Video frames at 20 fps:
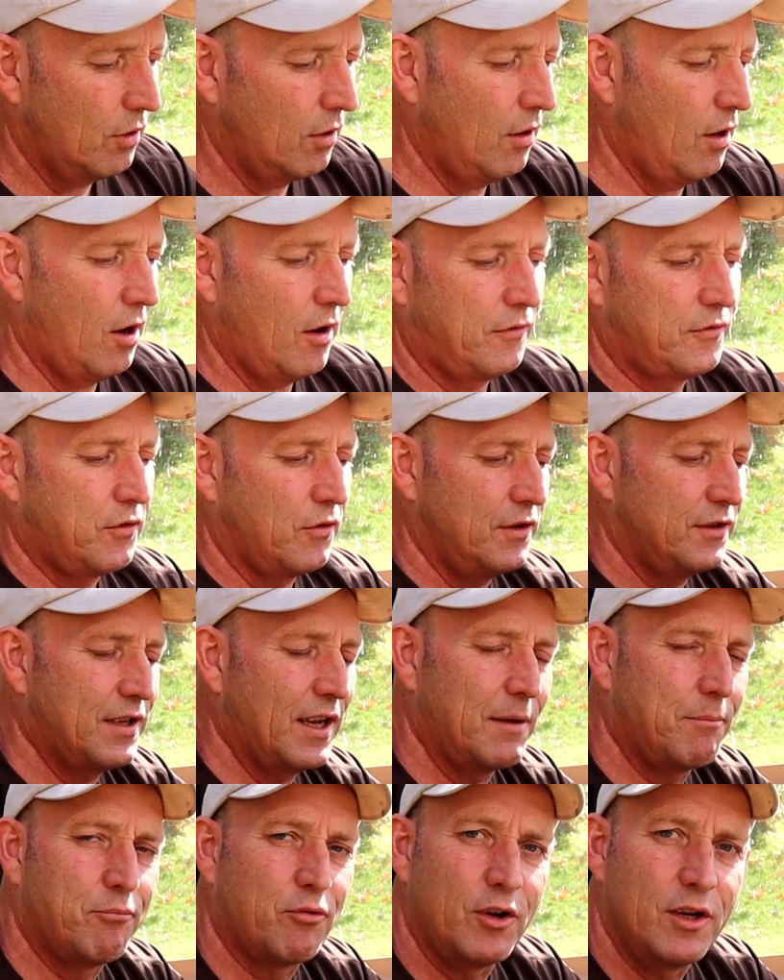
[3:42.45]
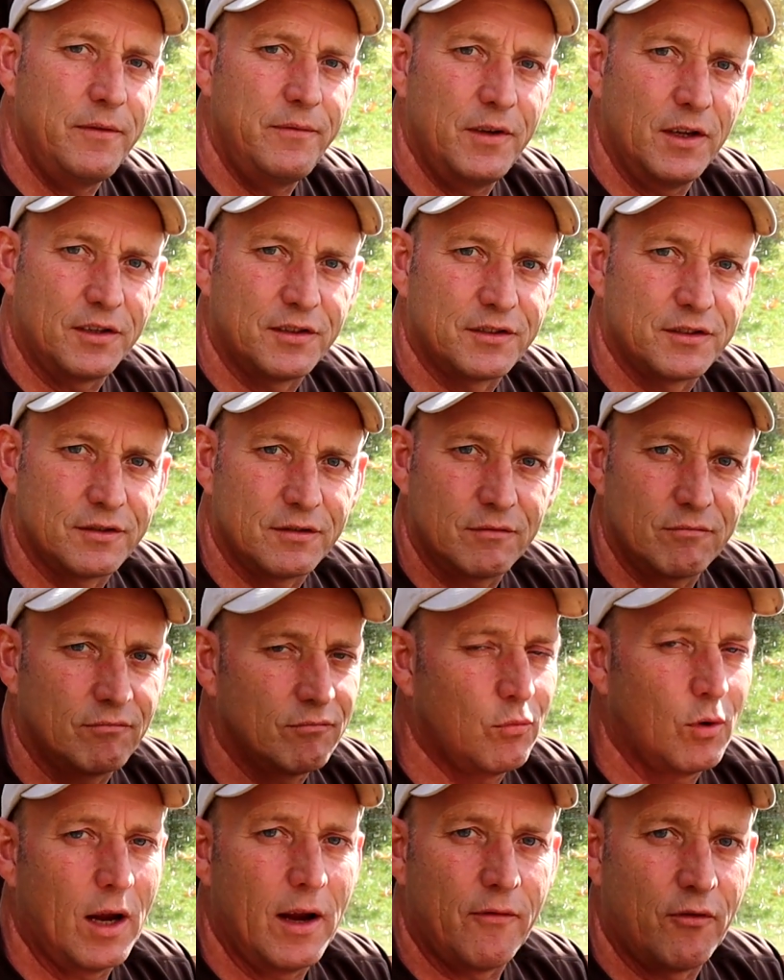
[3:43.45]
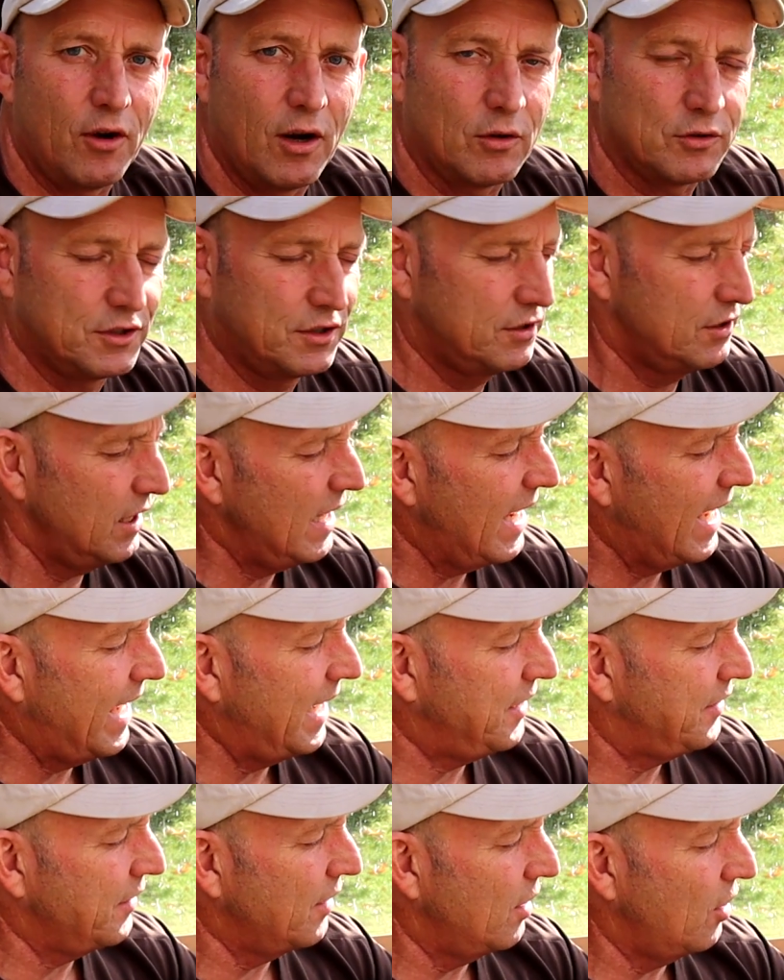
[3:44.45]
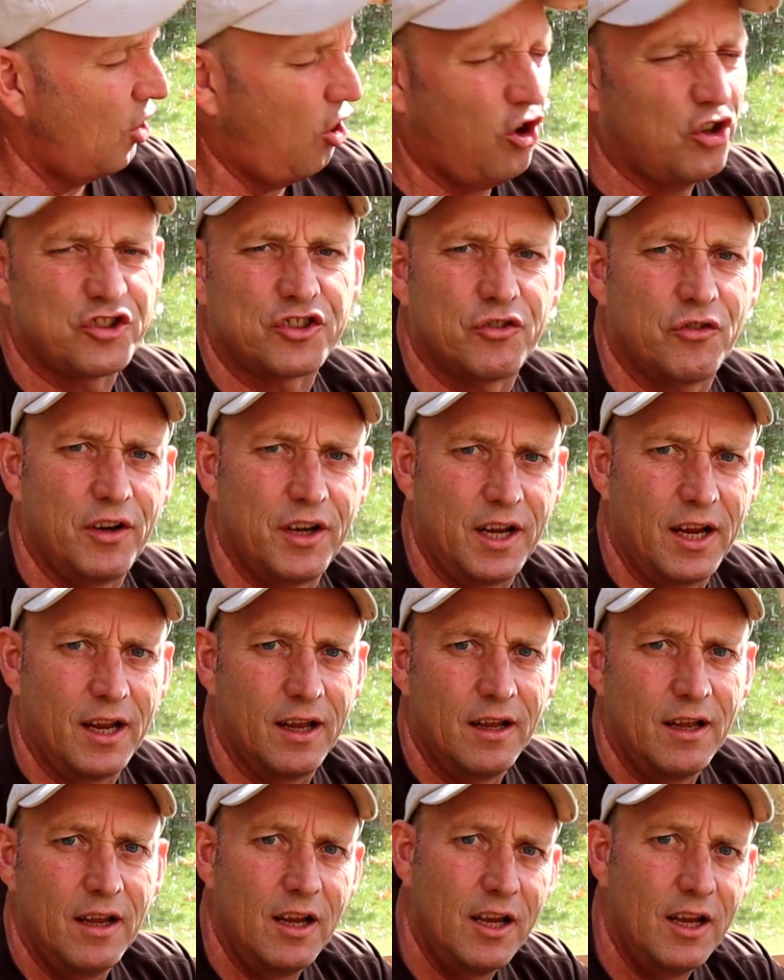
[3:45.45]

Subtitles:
after it's had previous whatever else. It had a hosta in here.